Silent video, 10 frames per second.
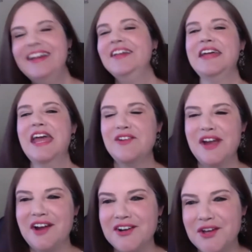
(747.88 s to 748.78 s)
like, hey,
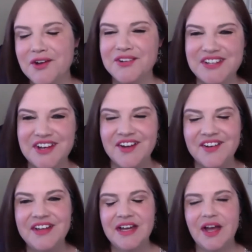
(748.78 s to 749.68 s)
Grant Cardone, you know,
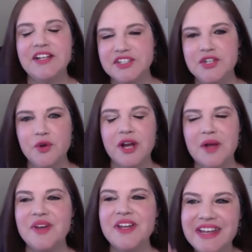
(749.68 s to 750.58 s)
I actually know Grant,
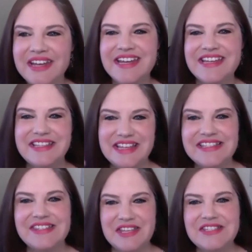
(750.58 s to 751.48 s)
but
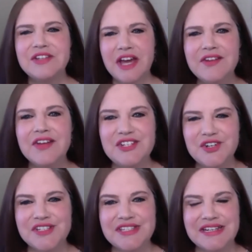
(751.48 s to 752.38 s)
it's kind of
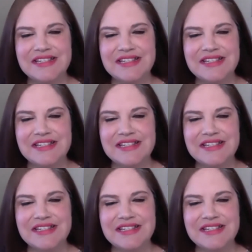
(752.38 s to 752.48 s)
interesting.